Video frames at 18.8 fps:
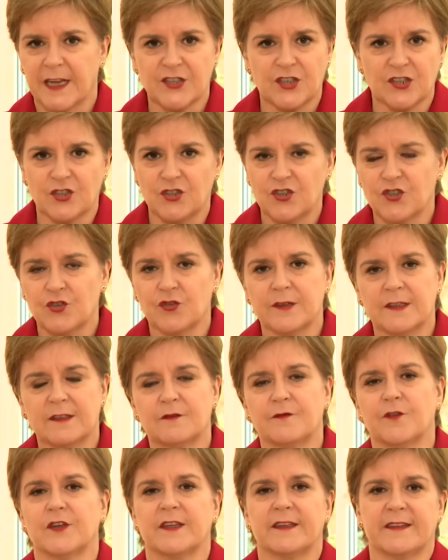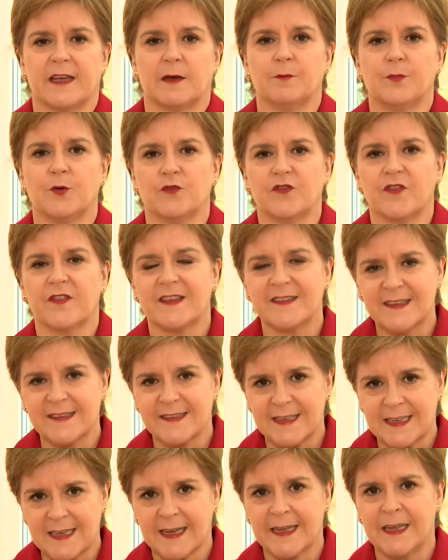national insurance, for example. So this is
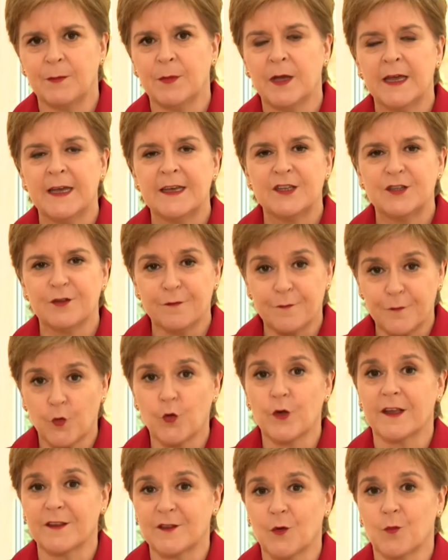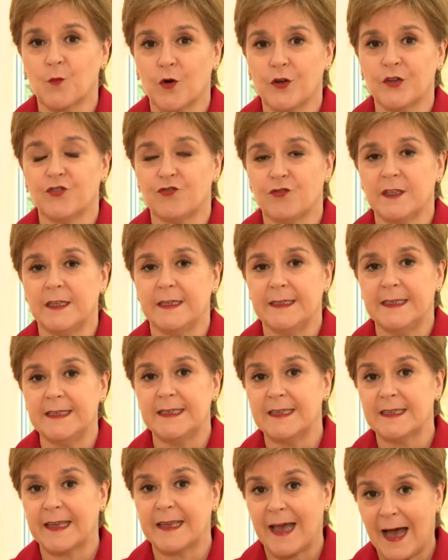a time to focus on what is really
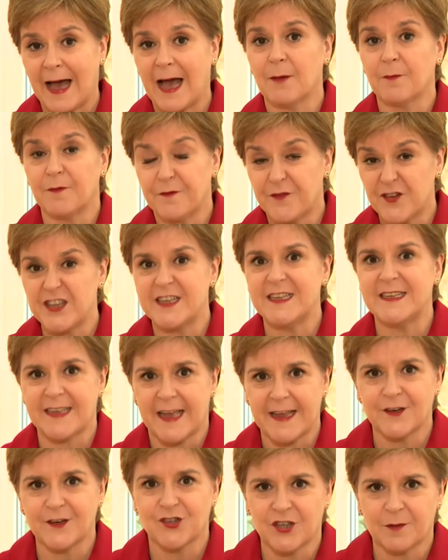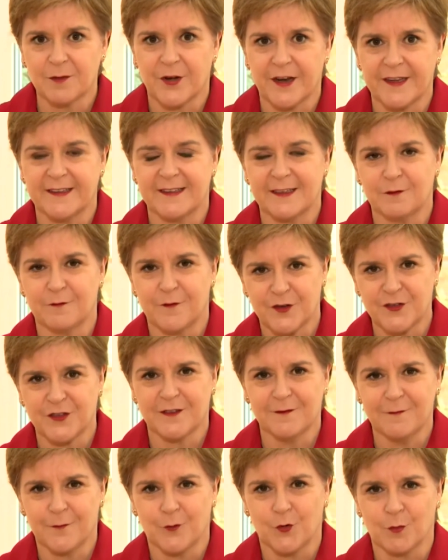needed. Can't freeze energy prices first
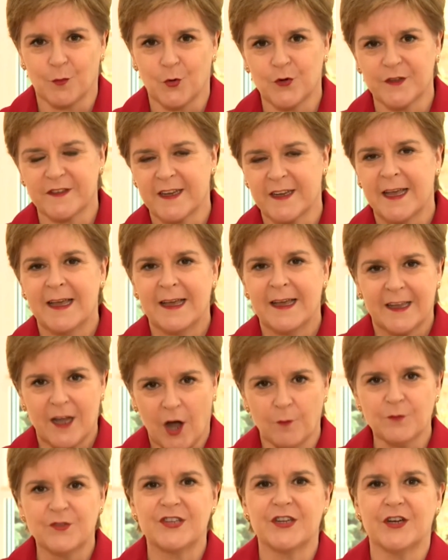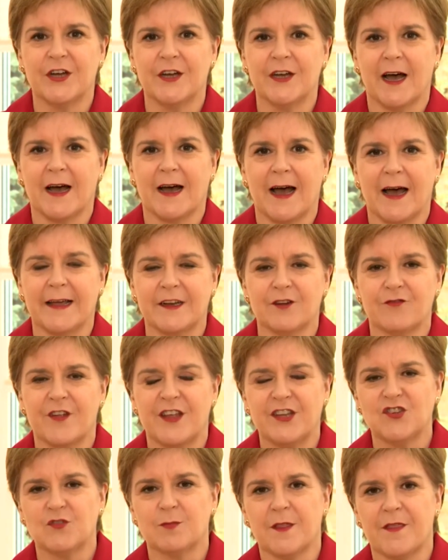and foremost. Come to an
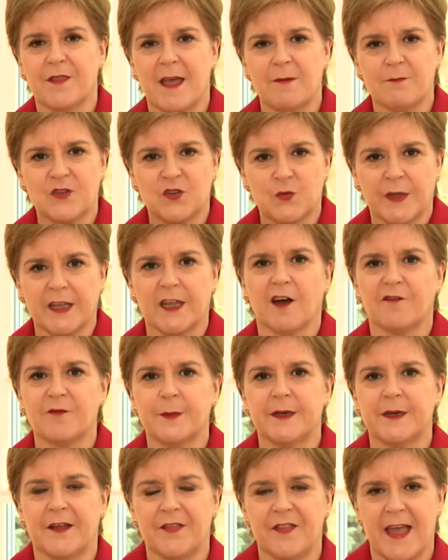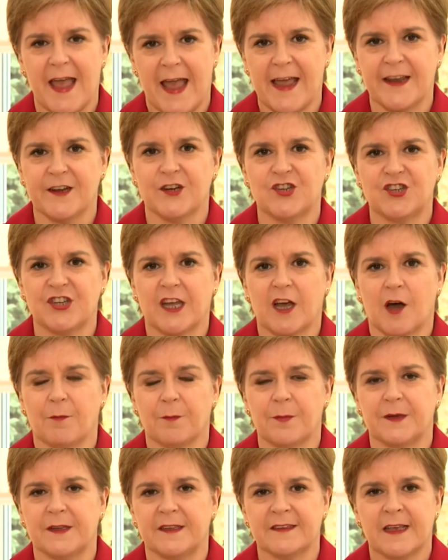arrangement then between government and the energy
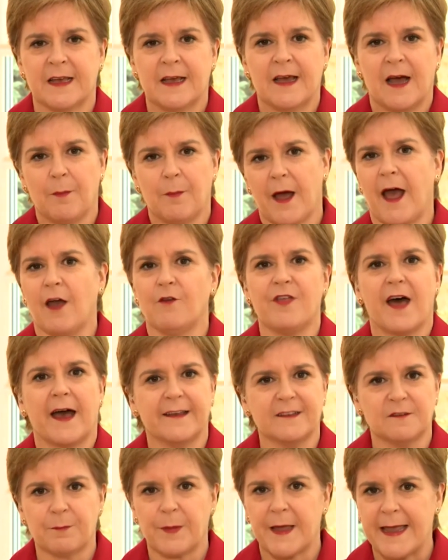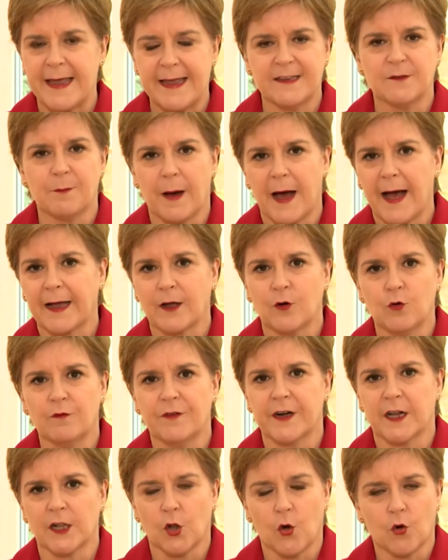companies about how that is paid back
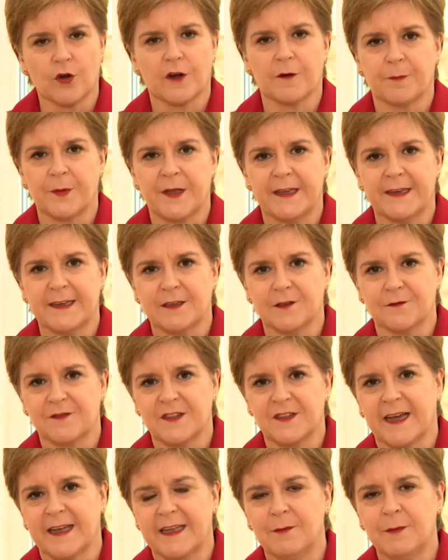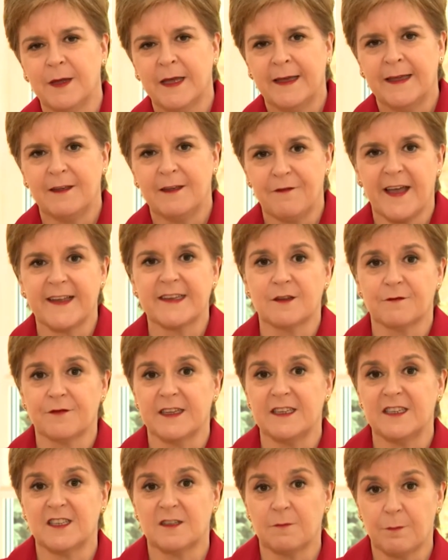over a longer period of time.
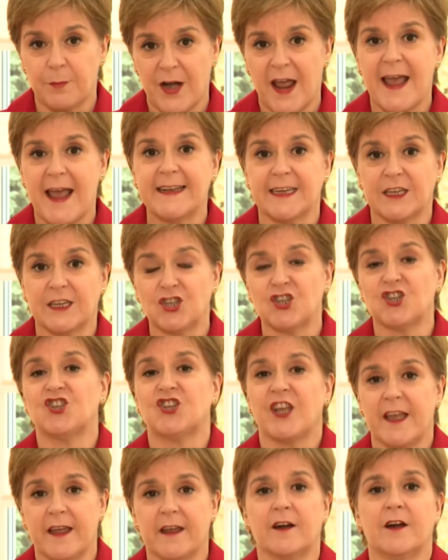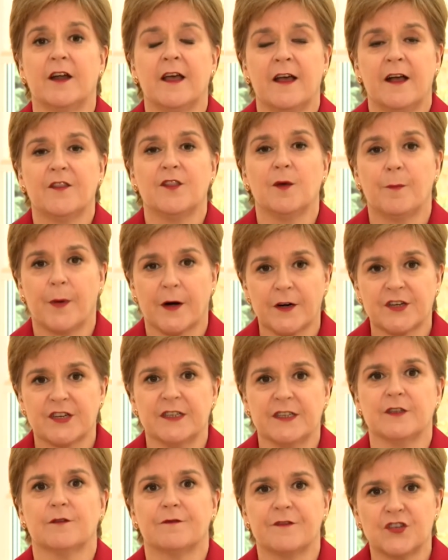Effectively spread and share the
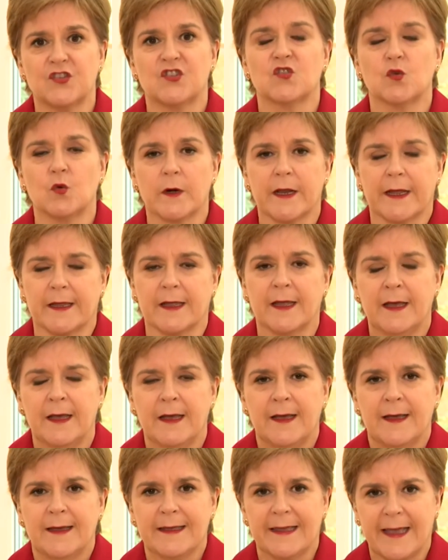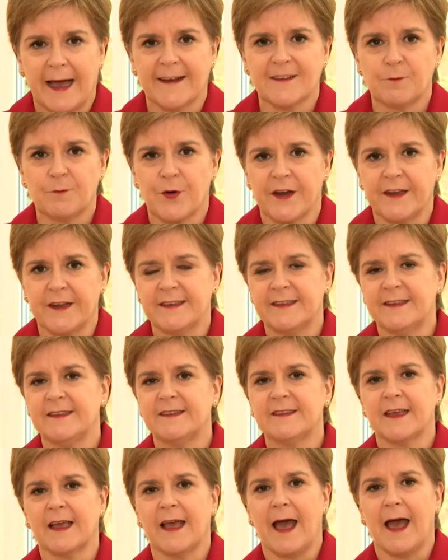burden of the soaring gas
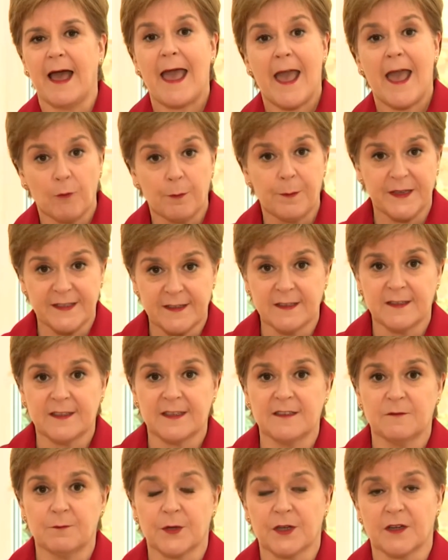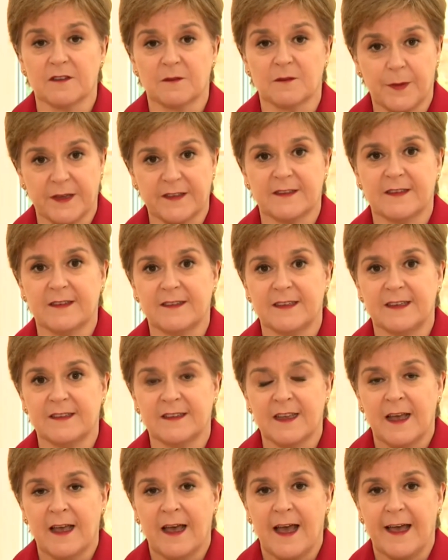prices. Help businesses, because
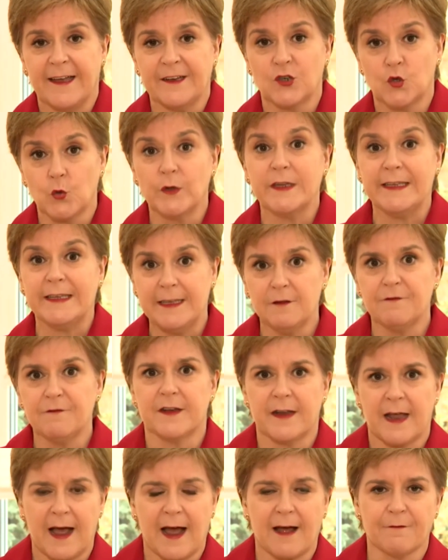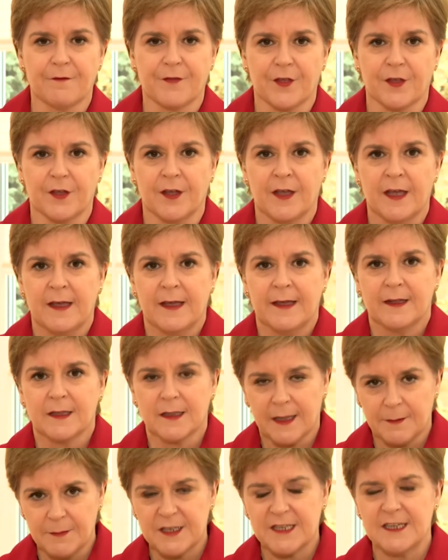businesses don't even have the
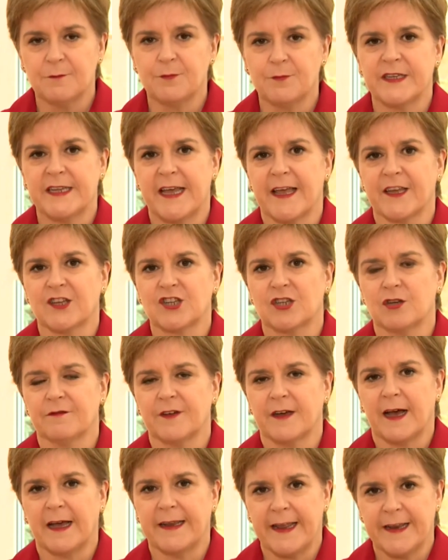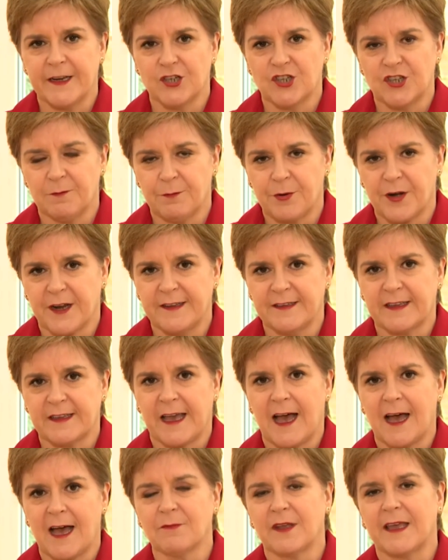limited protection of an energy price
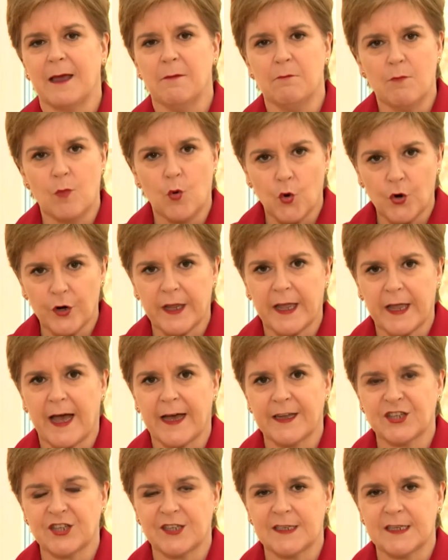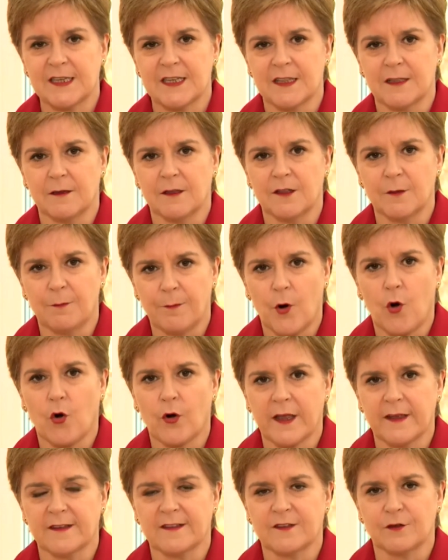cap. Get more cash into the
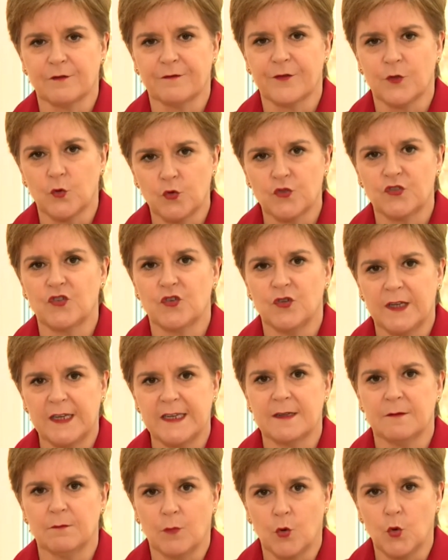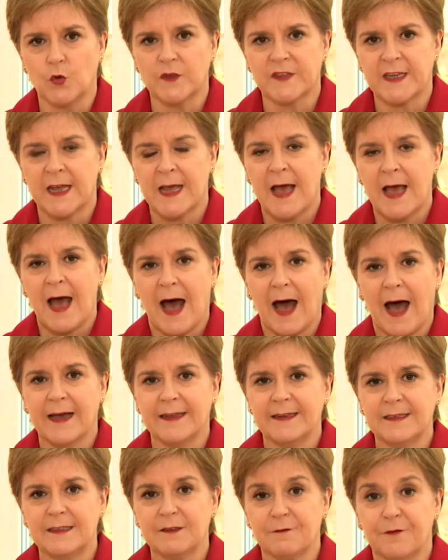pockets of those who need it most,
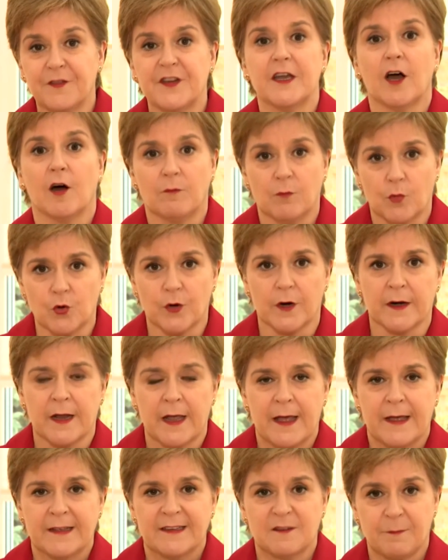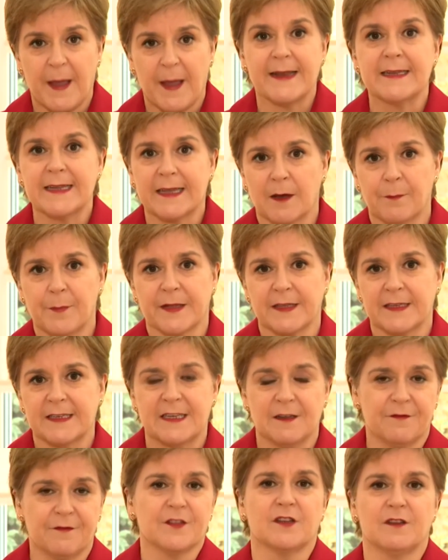and free up more spending
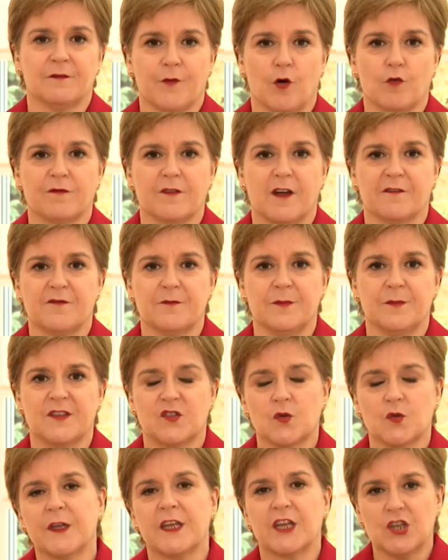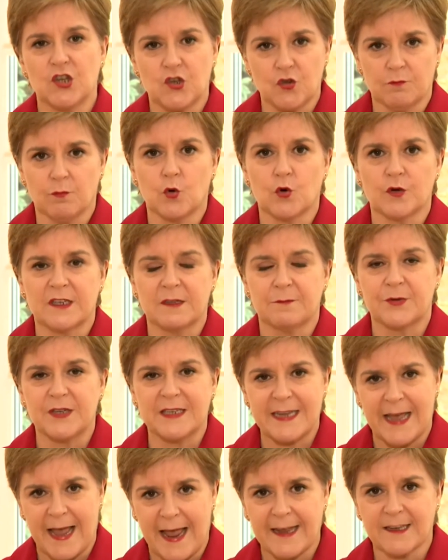ability for the devolved government so we can do more to
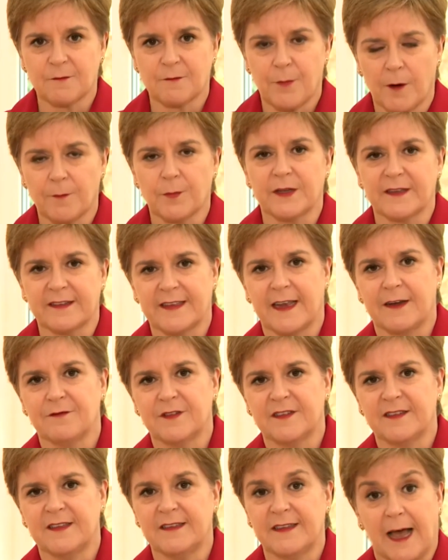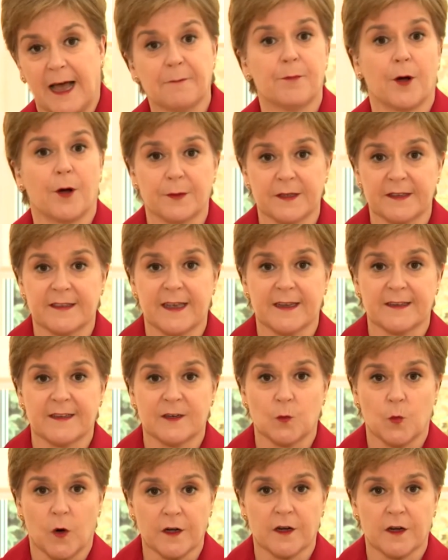protect public services and public
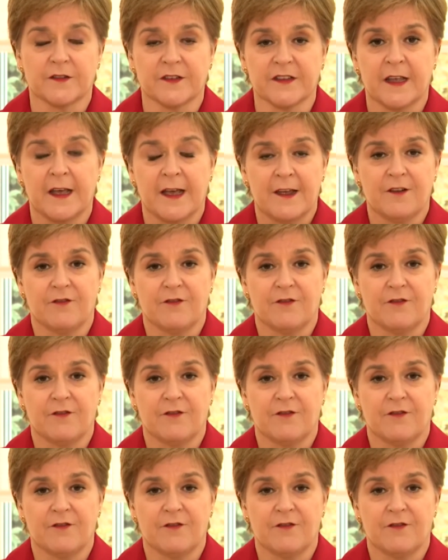sector workers